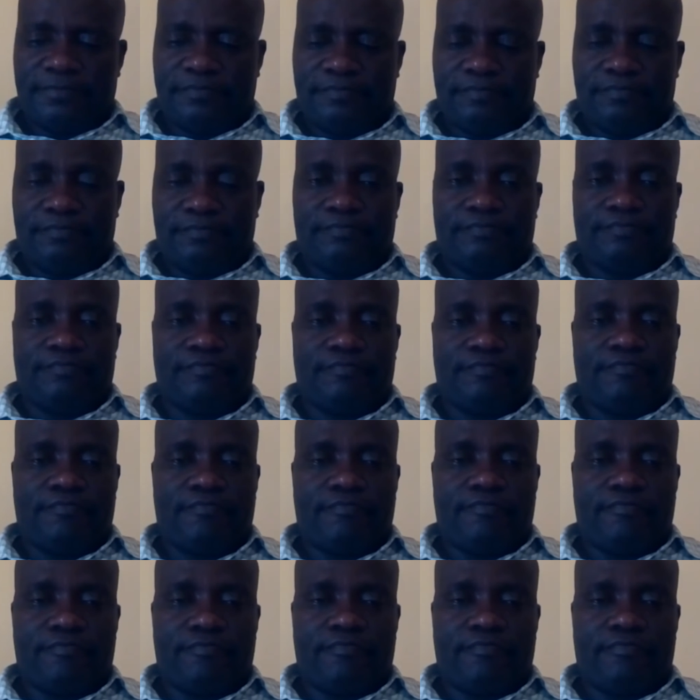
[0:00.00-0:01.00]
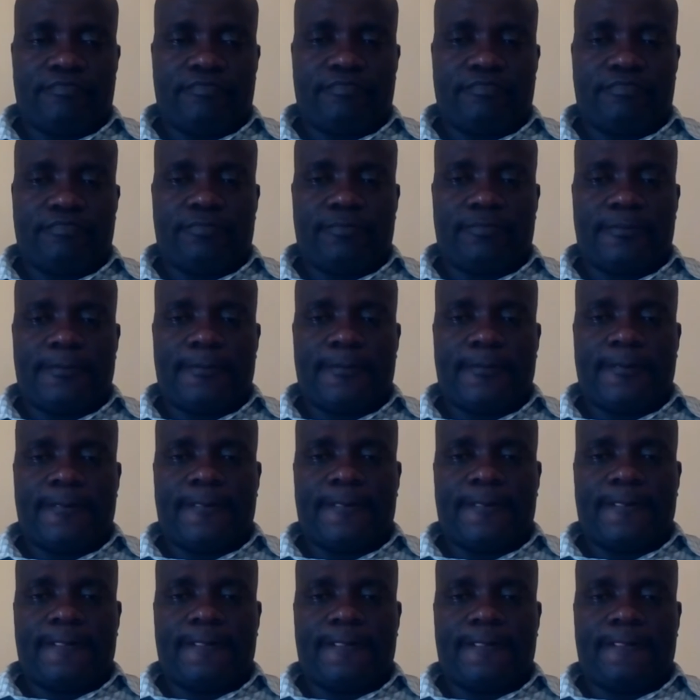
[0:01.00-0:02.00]

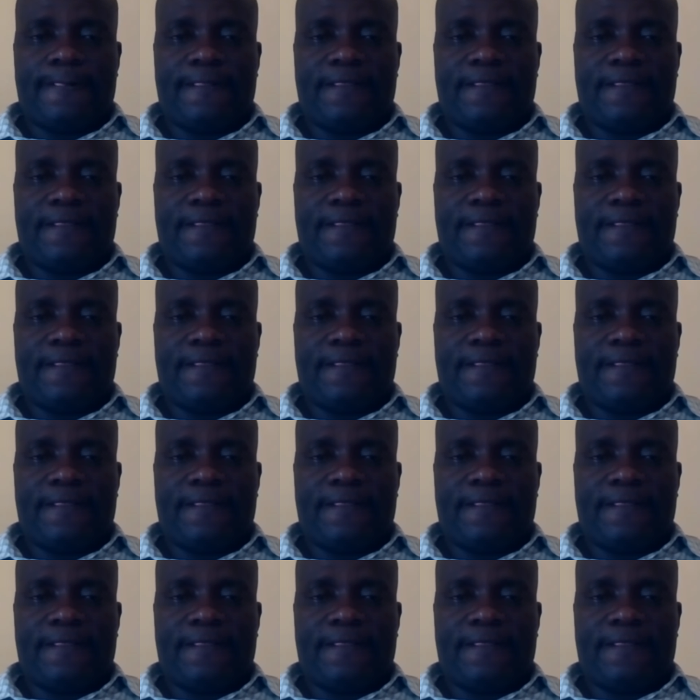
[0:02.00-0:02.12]
(no one is talking)